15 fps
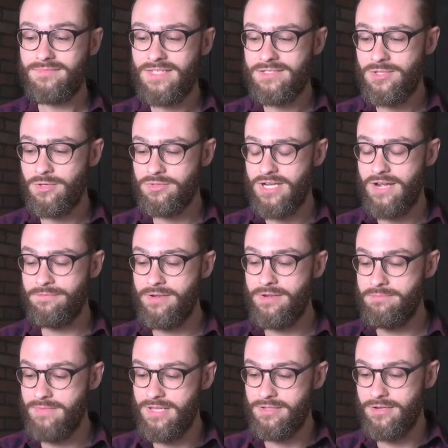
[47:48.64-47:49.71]
so Geoffrey
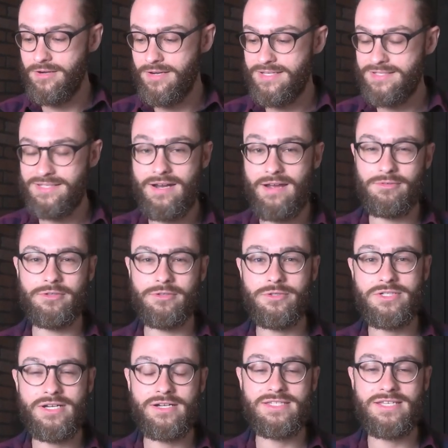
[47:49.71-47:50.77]
Miller is an
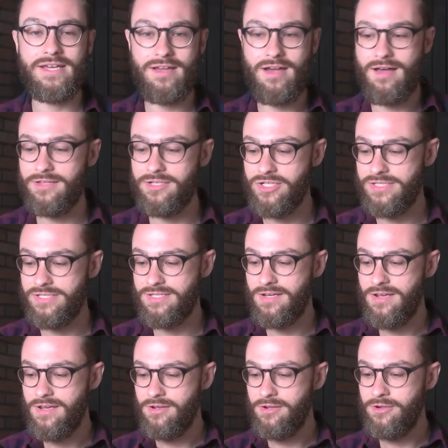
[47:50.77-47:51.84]
evolutionary psychologist
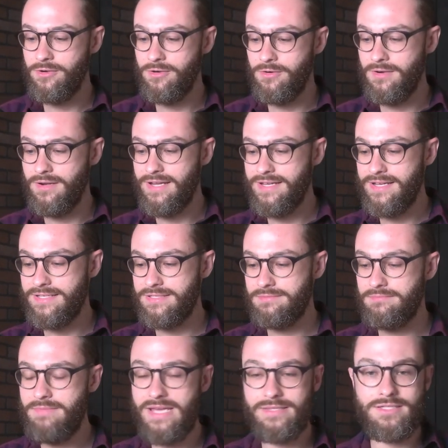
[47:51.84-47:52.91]
who has
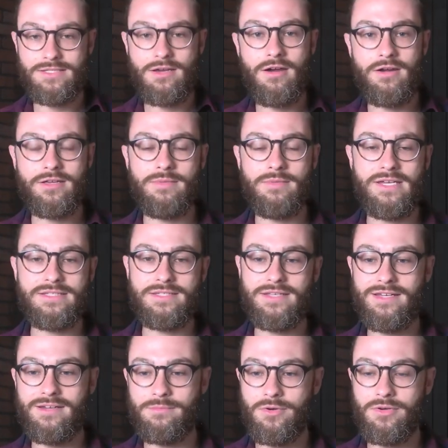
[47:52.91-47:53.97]
made this argument
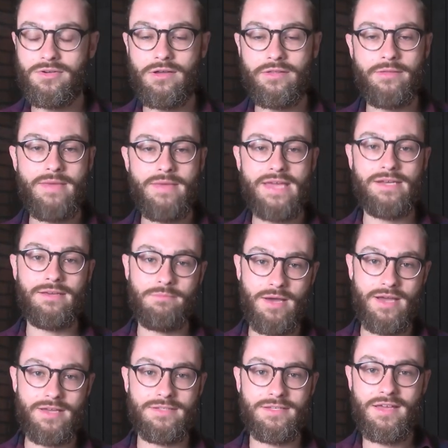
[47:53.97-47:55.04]
in a book called The Mating
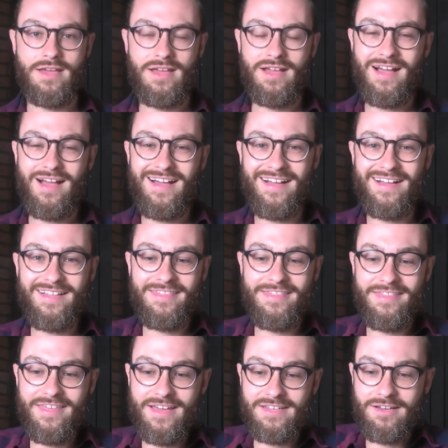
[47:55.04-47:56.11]
Mind uh,
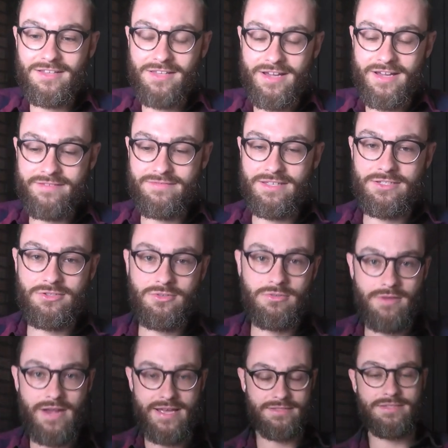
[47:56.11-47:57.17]
that a lot of these
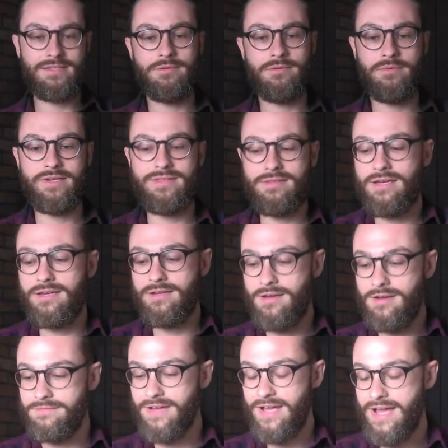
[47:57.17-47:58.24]
traits that we think
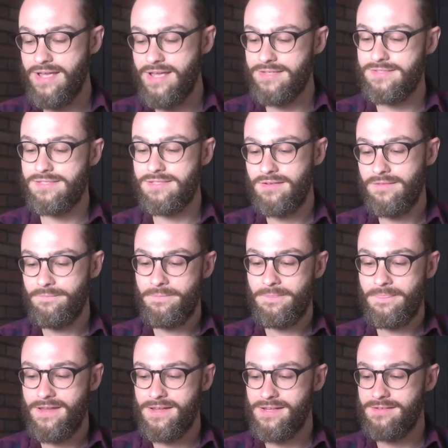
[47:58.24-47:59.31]
of as,
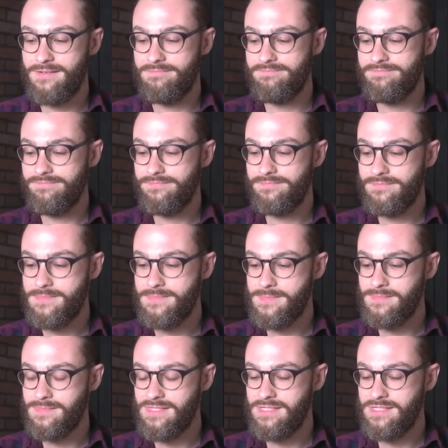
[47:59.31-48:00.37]
um,
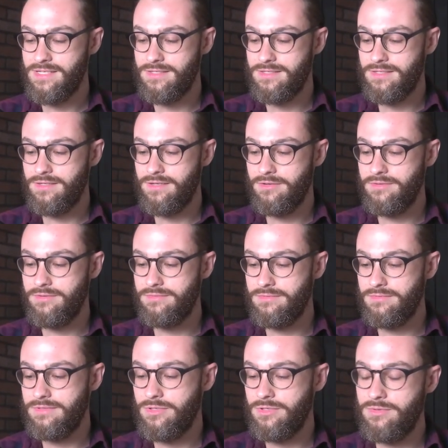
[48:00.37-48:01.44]
you know,
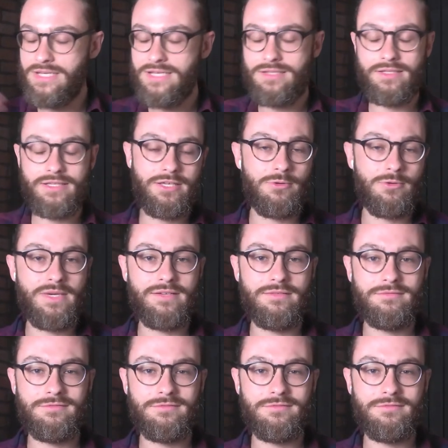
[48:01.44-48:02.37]
uniquely human,